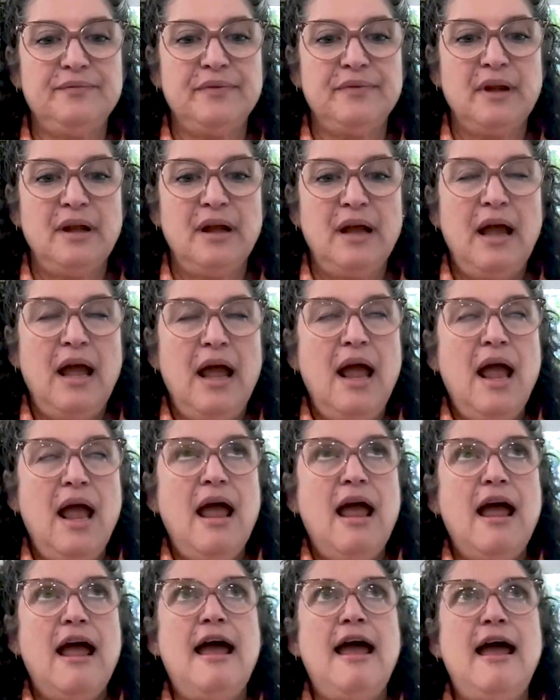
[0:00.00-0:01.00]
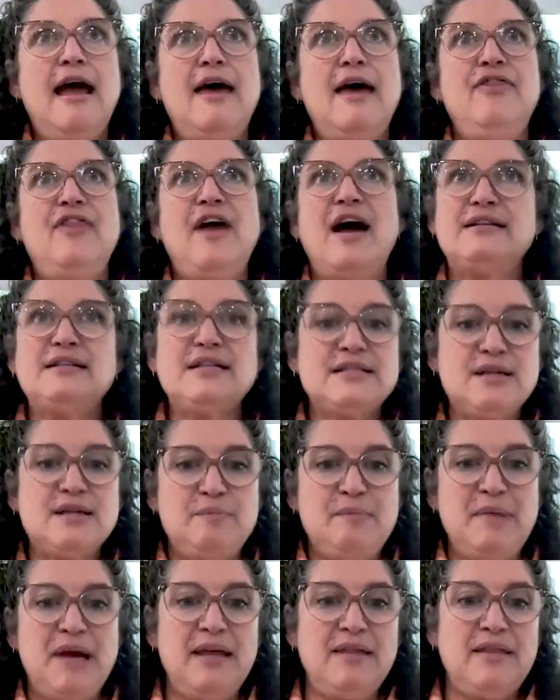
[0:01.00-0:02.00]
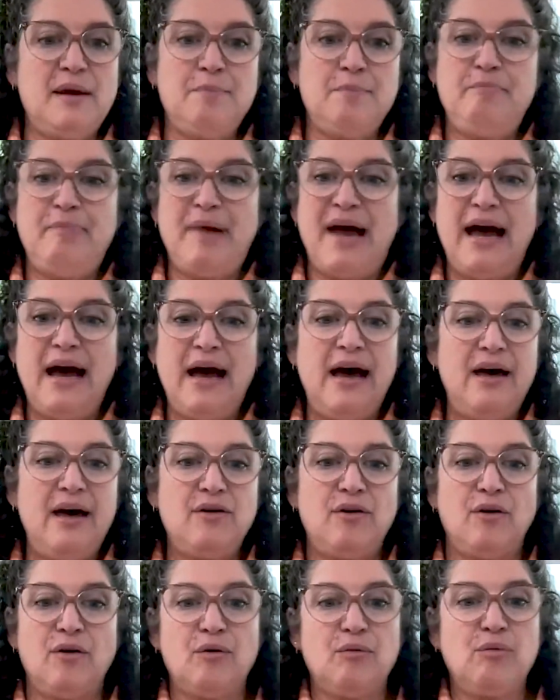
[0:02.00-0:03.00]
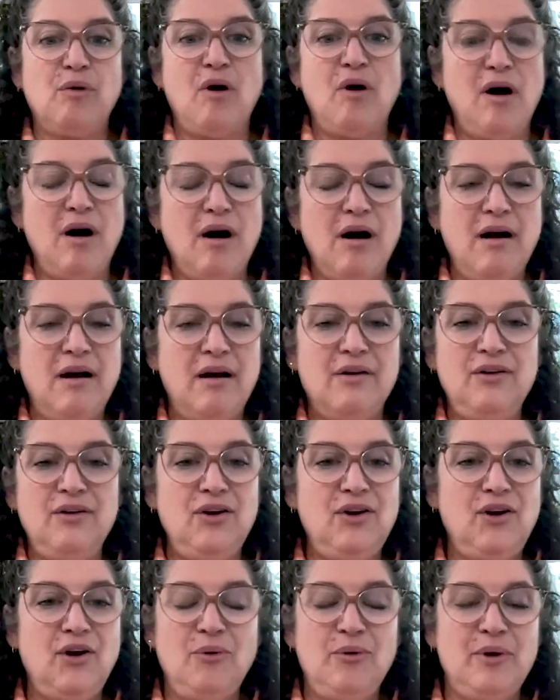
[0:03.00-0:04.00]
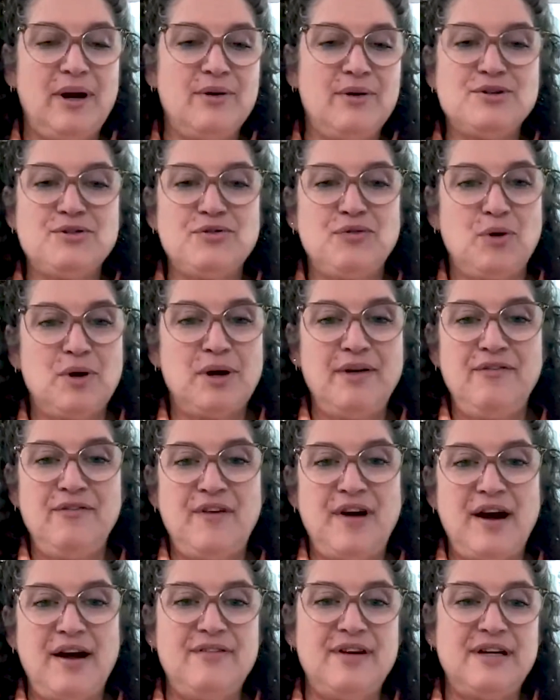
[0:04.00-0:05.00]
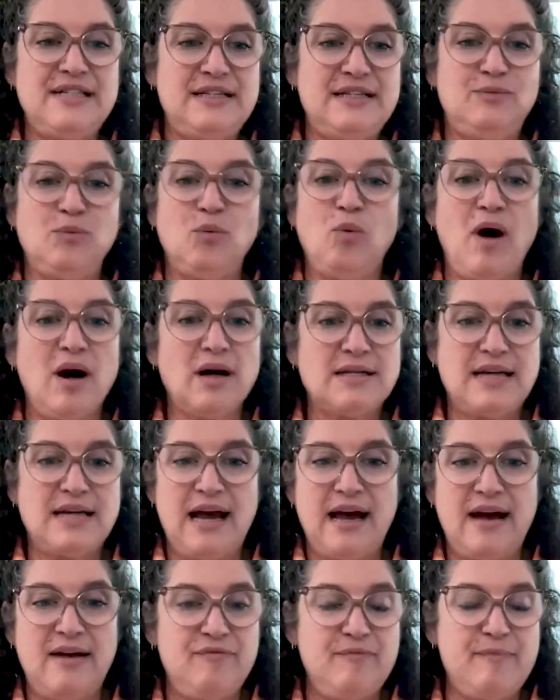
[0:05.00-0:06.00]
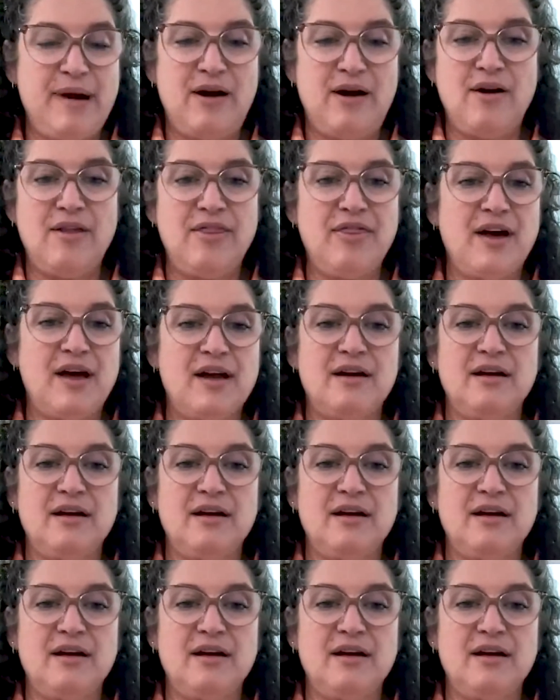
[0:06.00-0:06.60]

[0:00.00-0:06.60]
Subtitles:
Mm-hmm. And that doesn't make them bad or wrong. You know, when I was 45, I walked a half marathon.